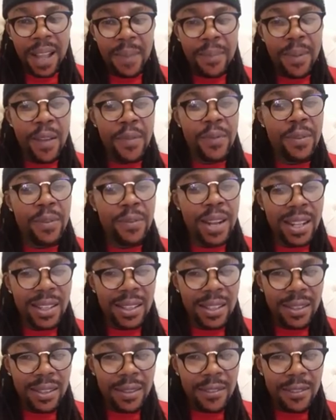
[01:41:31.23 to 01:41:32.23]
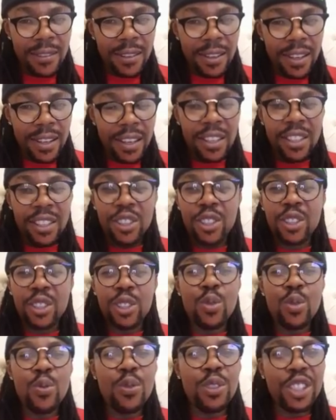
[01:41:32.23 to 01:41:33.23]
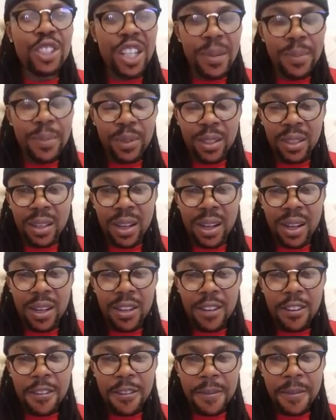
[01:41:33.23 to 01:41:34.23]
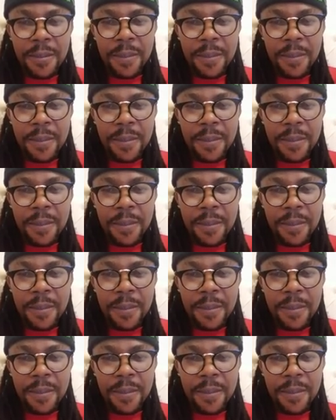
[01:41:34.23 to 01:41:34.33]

Apart from that, it's too cheap to talk.